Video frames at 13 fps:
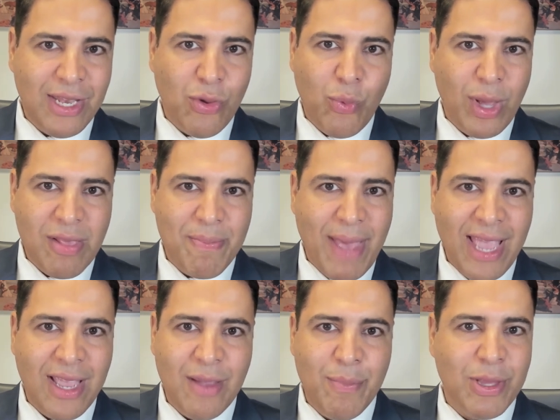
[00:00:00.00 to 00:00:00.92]
in the West
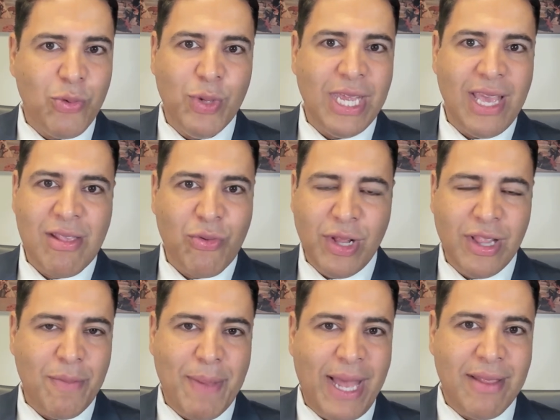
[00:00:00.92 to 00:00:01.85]
Bank between Israel
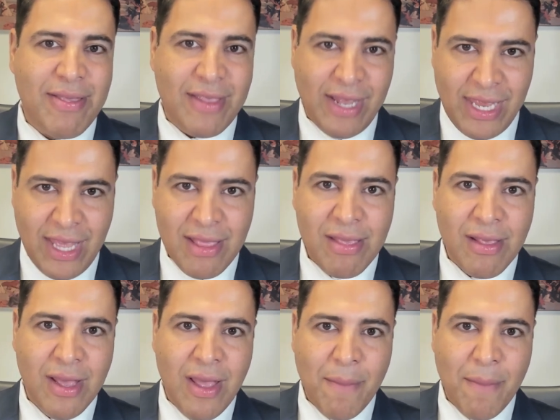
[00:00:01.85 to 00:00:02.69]
and the Palestinians,